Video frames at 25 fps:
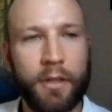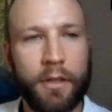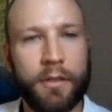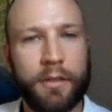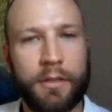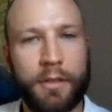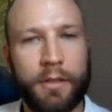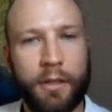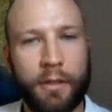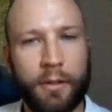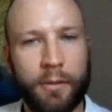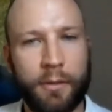
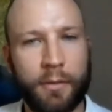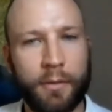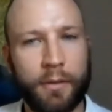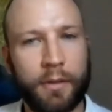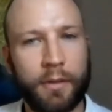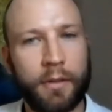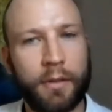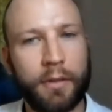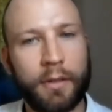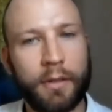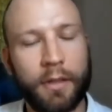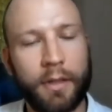So
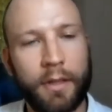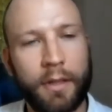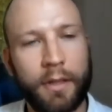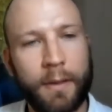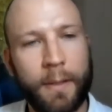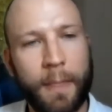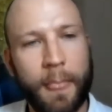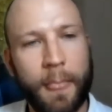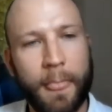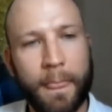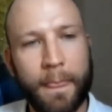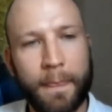
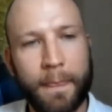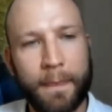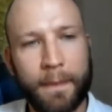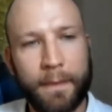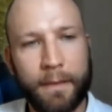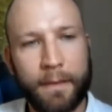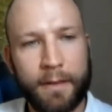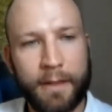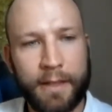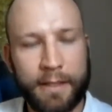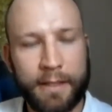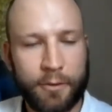
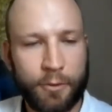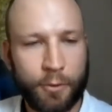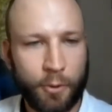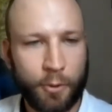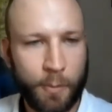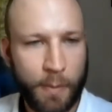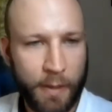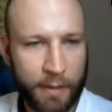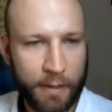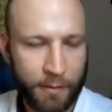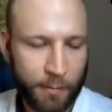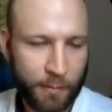let's talk
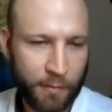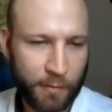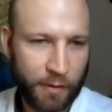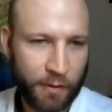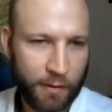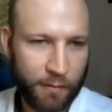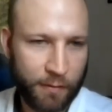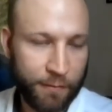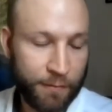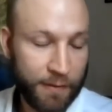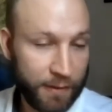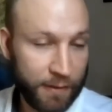about some of
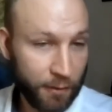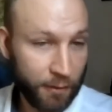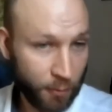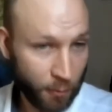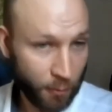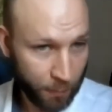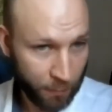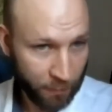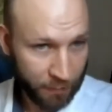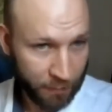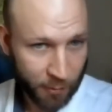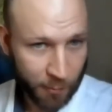the
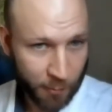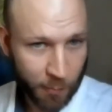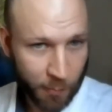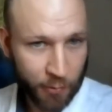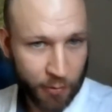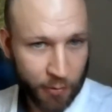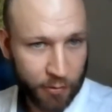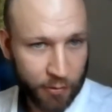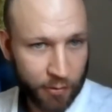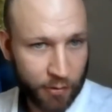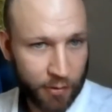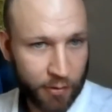physical
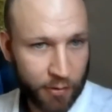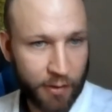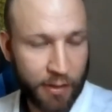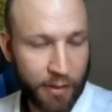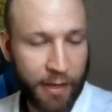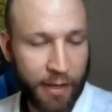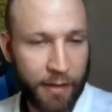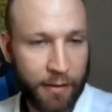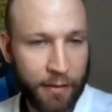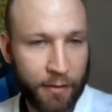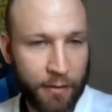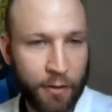principles
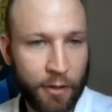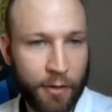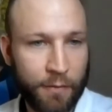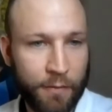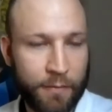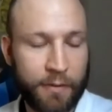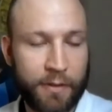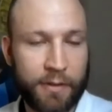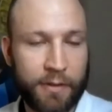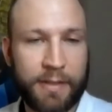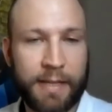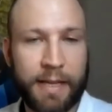that
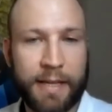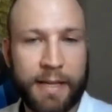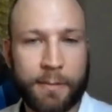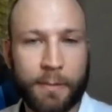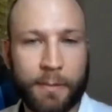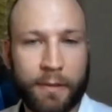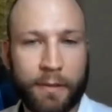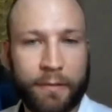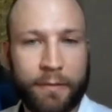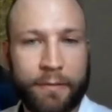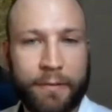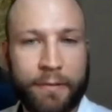govern
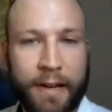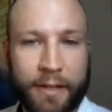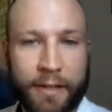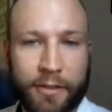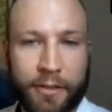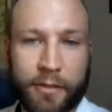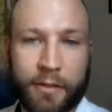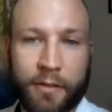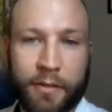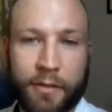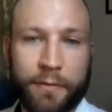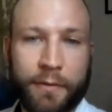seismic
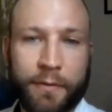refraction.